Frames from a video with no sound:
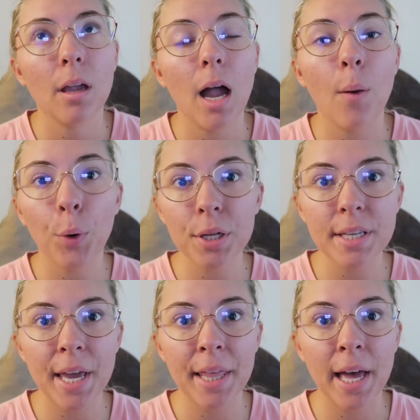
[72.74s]
I want to
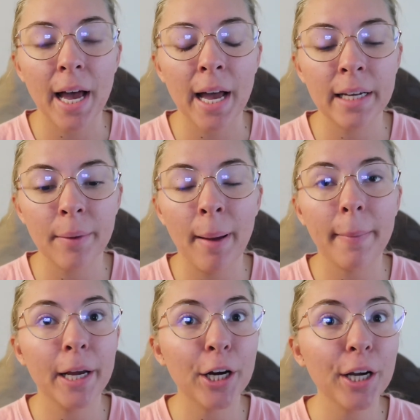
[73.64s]
say that my
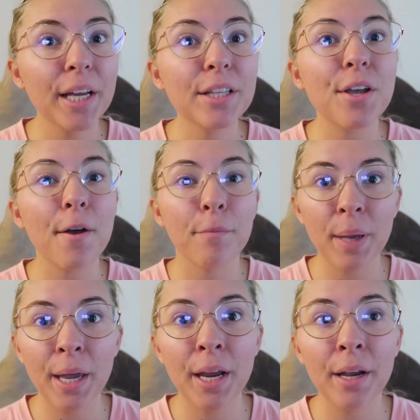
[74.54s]
periods have
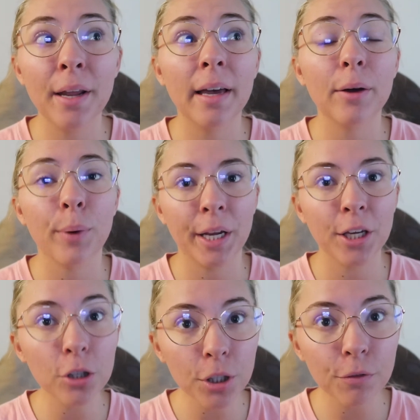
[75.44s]
been
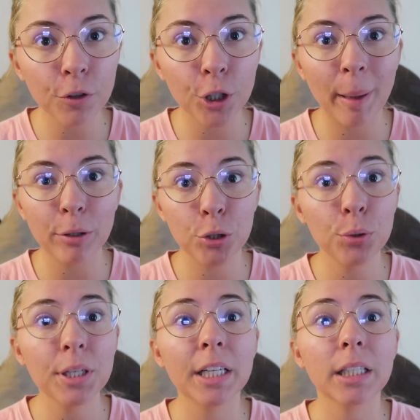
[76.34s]
regular for about
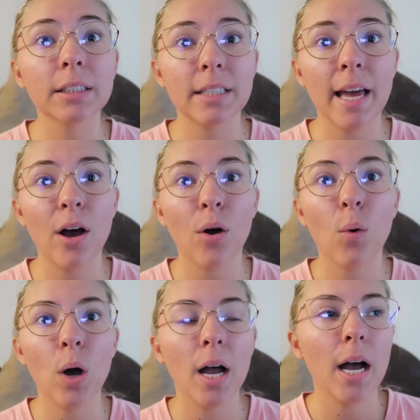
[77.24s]
2 years
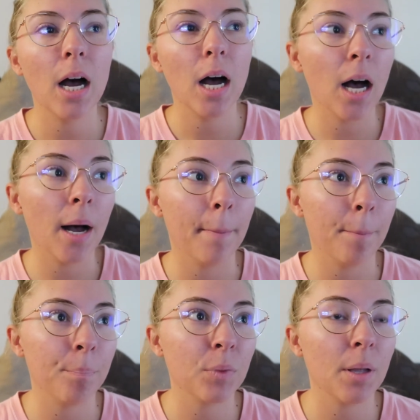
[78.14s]
now,
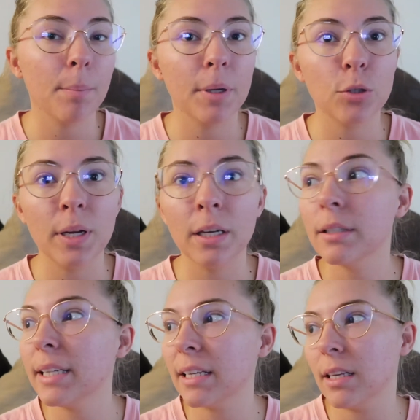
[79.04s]
between
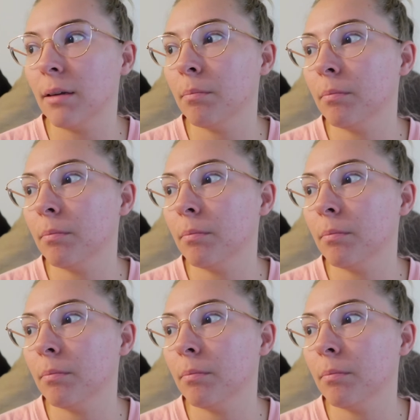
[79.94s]
getting